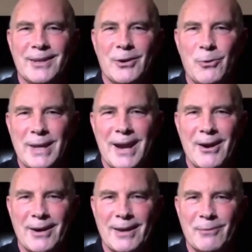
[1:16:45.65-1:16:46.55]
who we
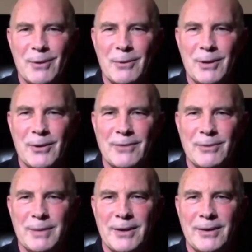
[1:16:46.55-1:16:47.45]
are and where we're going
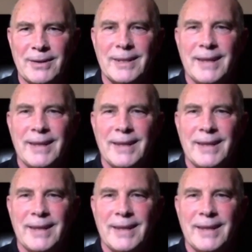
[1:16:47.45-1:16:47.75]
from here